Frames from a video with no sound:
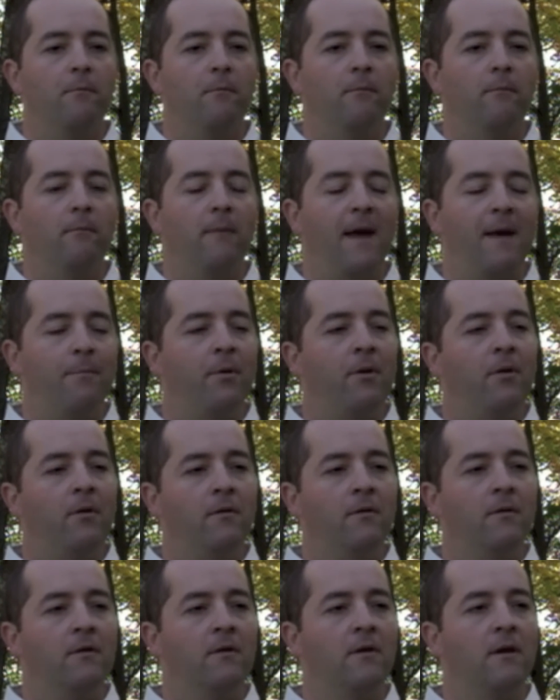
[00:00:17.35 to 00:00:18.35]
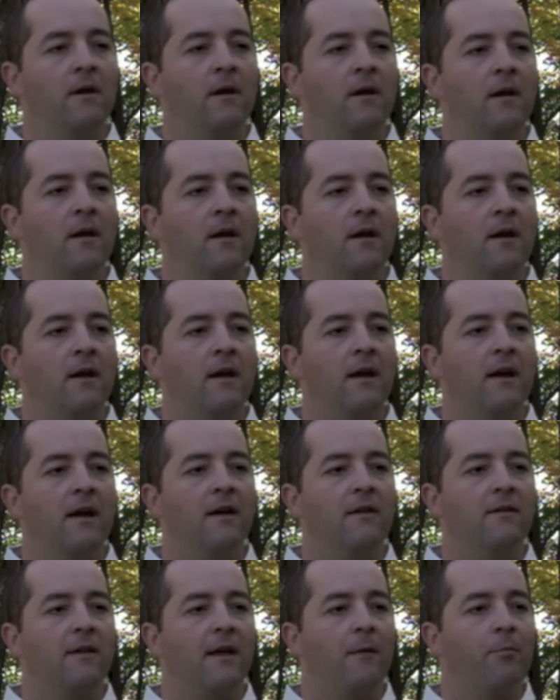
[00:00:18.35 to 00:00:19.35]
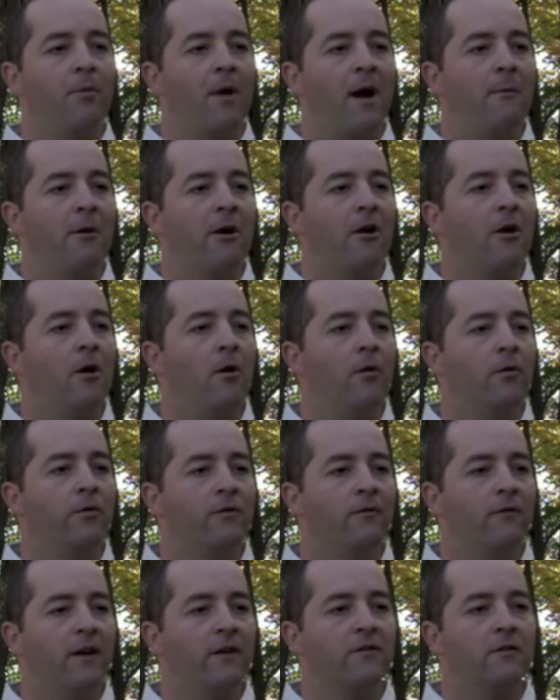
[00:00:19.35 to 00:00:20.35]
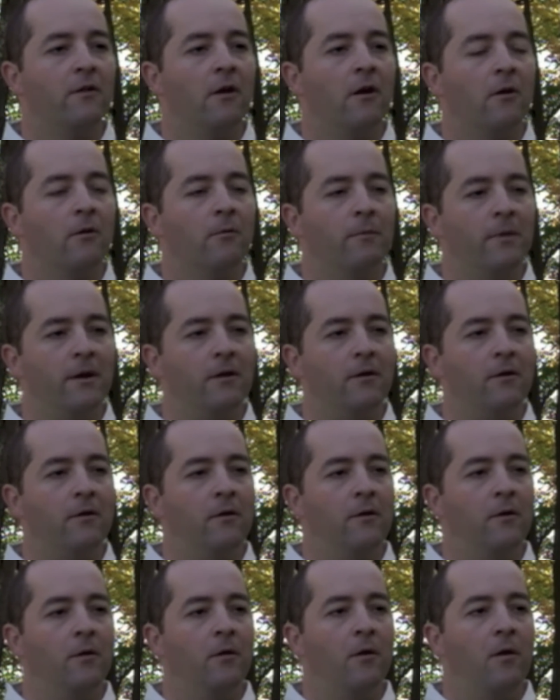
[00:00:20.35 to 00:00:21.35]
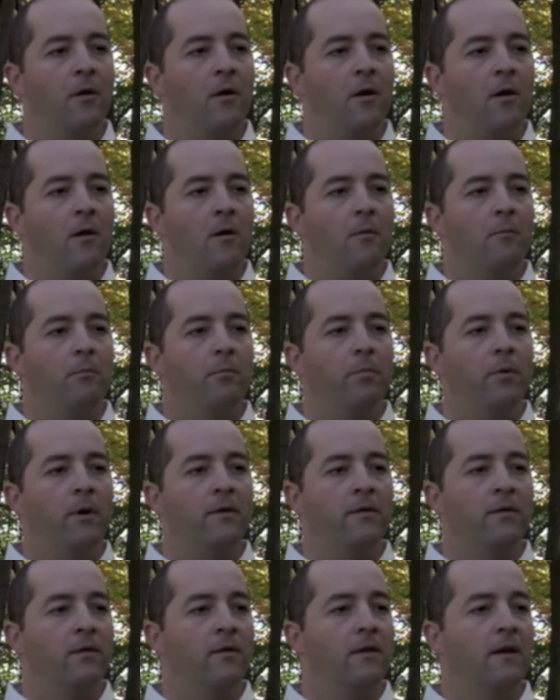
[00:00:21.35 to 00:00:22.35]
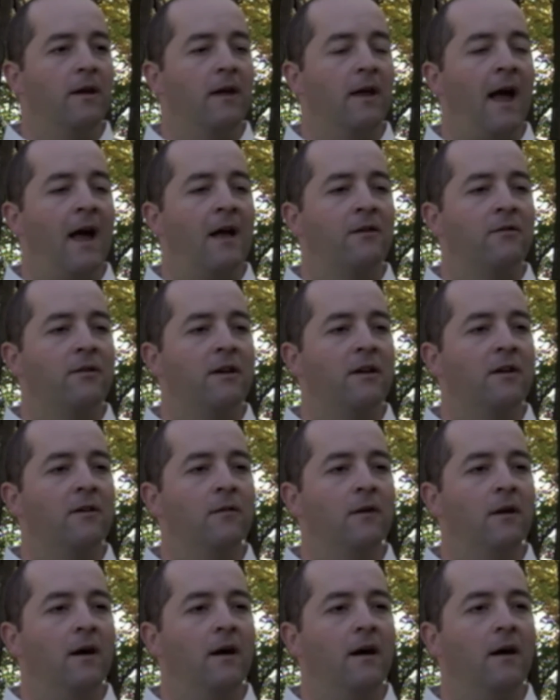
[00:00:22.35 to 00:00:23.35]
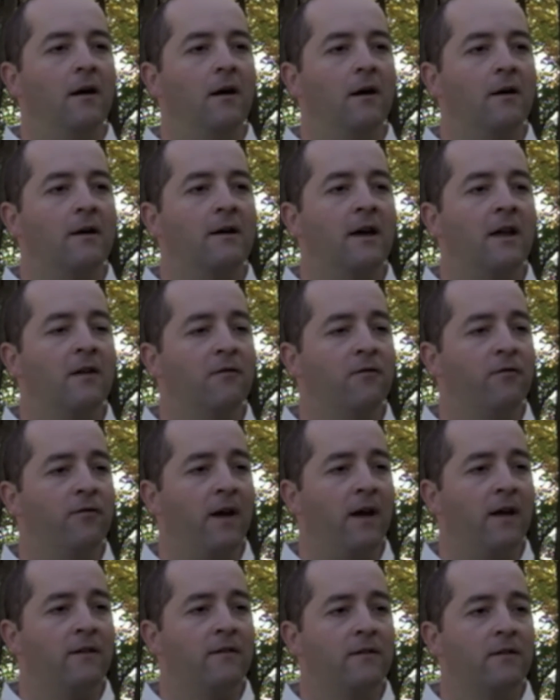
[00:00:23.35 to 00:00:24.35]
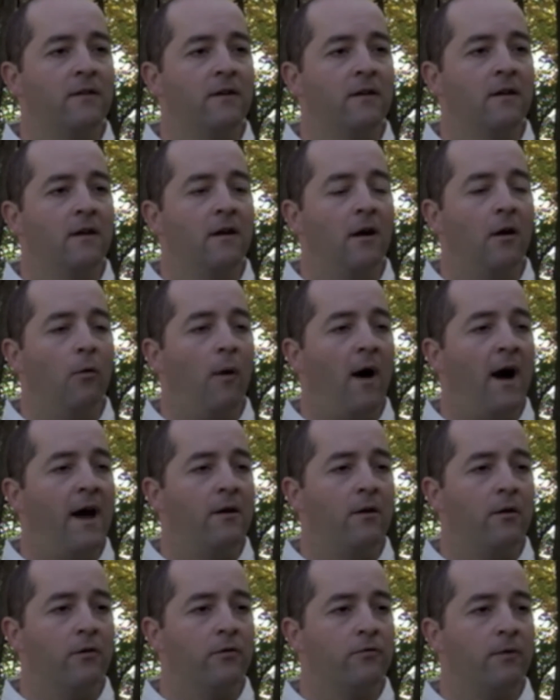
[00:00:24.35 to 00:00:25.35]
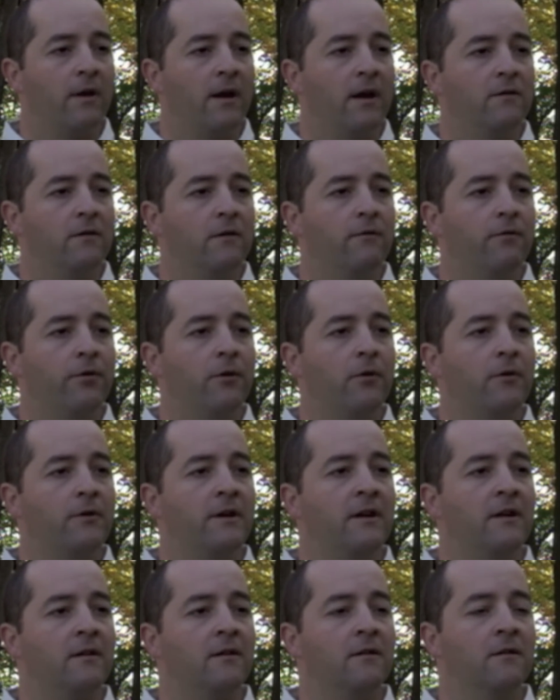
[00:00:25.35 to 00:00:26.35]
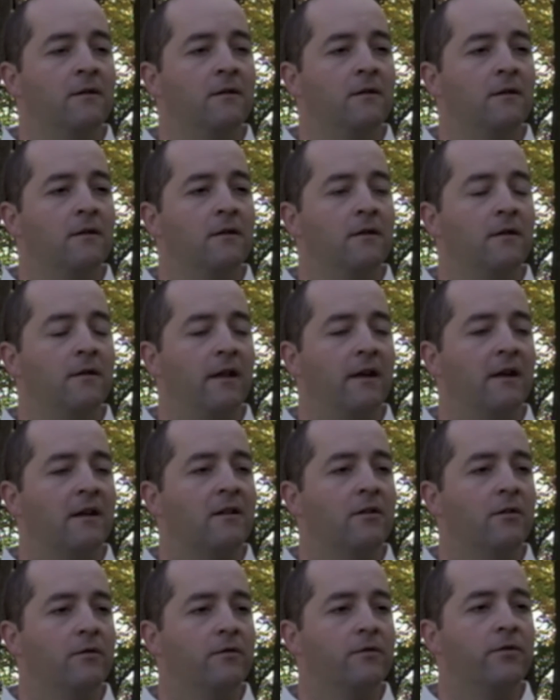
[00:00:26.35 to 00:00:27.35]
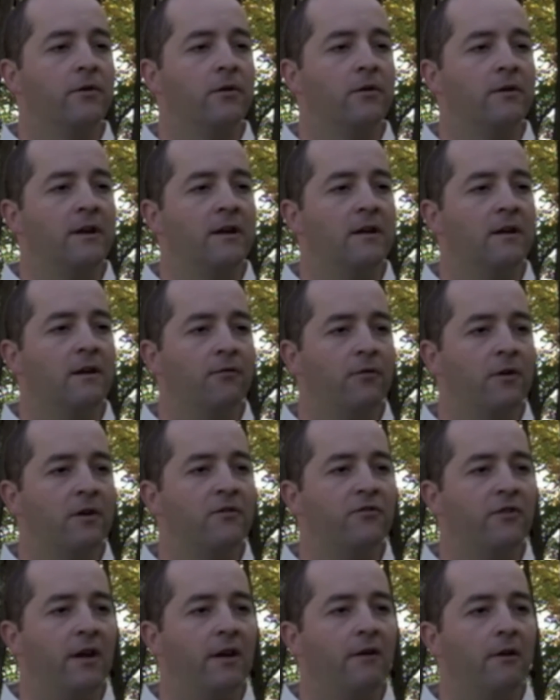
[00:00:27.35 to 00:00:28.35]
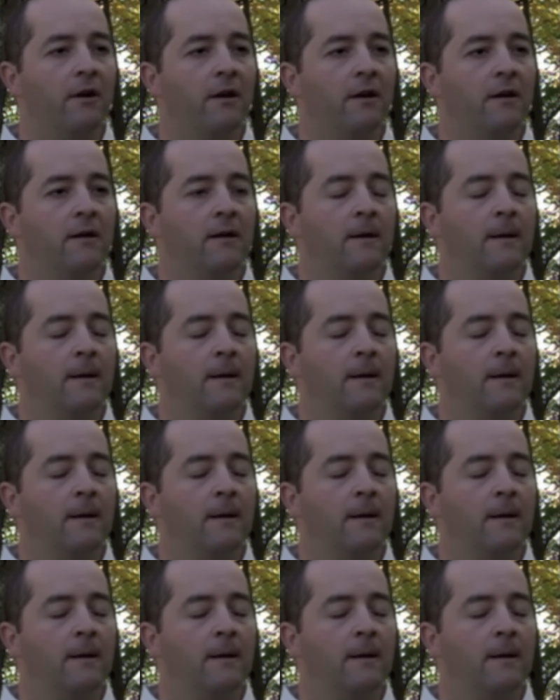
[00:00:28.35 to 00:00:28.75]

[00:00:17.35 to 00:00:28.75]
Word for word: maple is a primary host of Asian longhorn beetle, but it actually uh, can infest a wide host range of 13 that includes 13 different genera